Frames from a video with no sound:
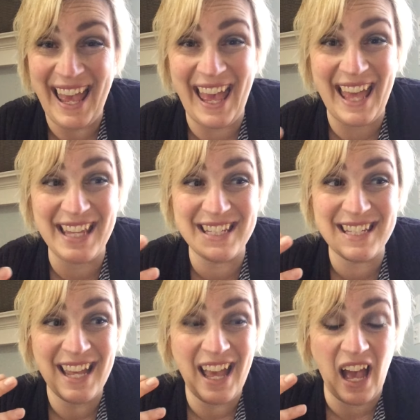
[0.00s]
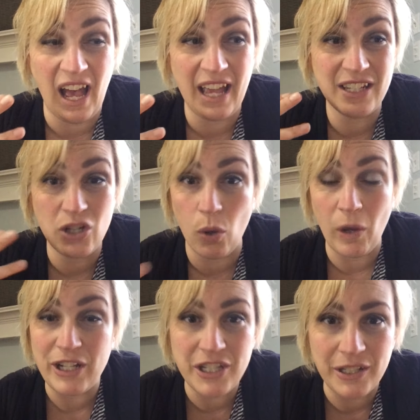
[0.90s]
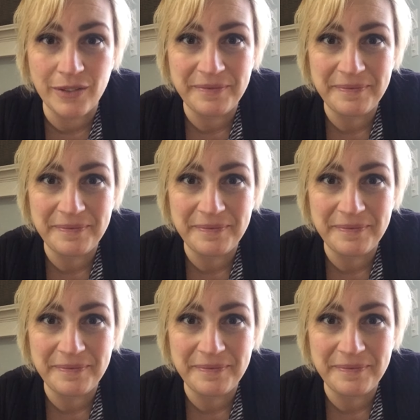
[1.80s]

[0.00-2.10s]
and I don't want to.